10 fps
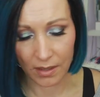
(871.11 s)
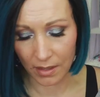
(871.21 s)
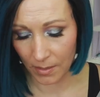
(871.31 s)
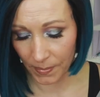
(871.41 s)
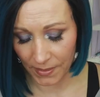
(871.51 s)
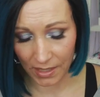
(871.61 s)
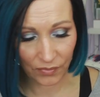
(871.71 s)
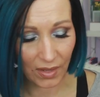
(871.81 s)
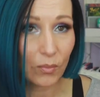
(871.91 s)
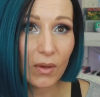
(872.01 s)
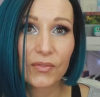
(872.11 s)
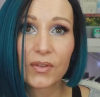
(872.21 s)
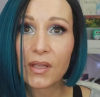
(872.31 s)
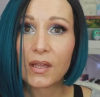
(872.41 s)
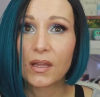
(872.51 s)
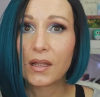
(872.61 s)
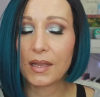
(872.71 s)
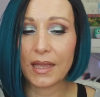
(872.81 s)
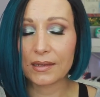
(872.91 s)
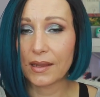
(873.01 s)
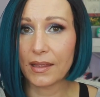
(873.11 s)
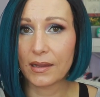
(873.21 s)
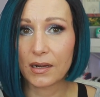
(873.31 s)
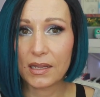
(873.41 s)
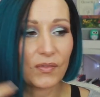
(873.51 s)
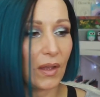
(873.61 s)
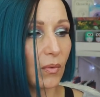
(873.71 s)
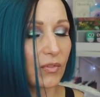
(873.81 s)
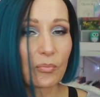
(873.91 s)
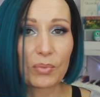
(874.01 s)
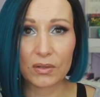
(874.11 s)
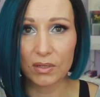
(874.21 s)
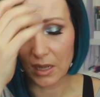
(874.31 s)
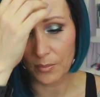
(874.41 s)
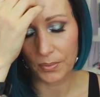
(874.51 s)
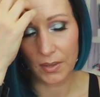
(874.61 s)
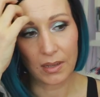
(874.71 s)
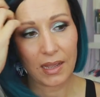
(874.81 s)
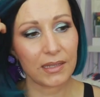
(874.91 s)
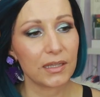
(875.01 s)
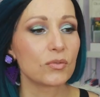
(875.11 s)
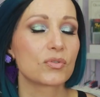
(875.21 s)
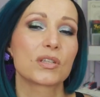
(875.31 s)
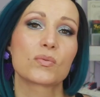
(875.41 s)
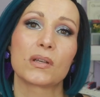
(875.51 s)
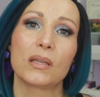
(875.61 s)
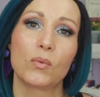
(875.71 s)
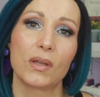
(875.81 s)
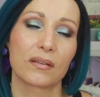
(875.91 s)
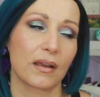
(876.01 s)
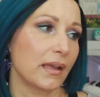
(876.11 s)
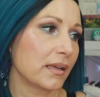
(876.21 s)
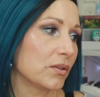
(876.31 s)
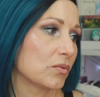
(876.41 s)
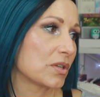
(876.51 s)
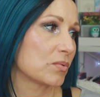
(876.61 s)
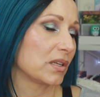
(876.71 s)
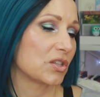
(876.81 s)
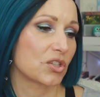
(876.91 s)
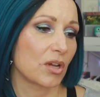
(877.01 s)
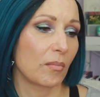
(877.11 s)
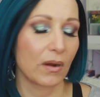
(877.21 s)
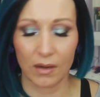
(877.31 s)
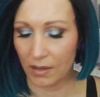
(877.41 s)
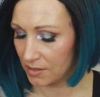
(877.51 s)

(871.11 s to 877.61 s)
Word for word: um, if I want a light layer, if I want to build it up, uh, I can use this one in winter, I can use this one in summer.